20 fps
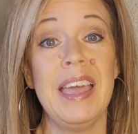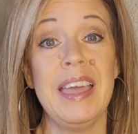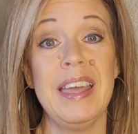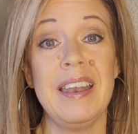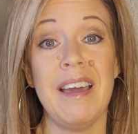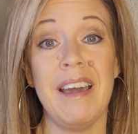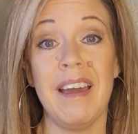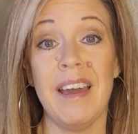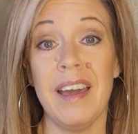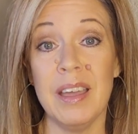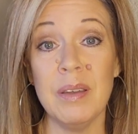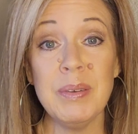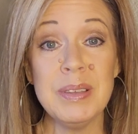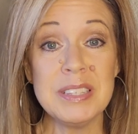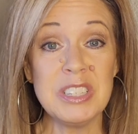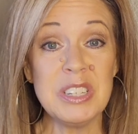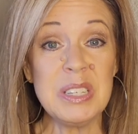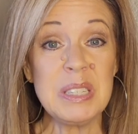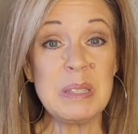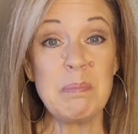and I
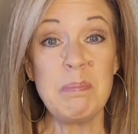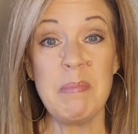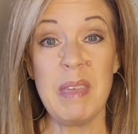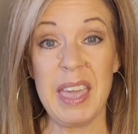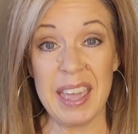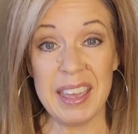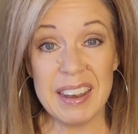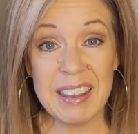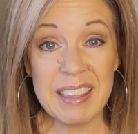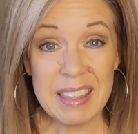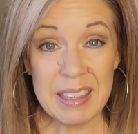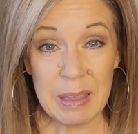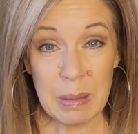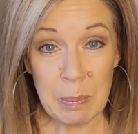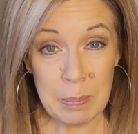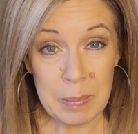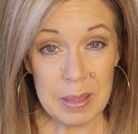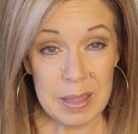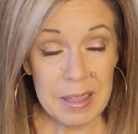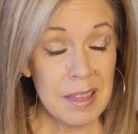was just mad at
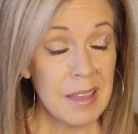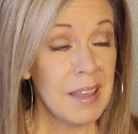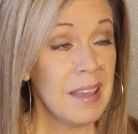him.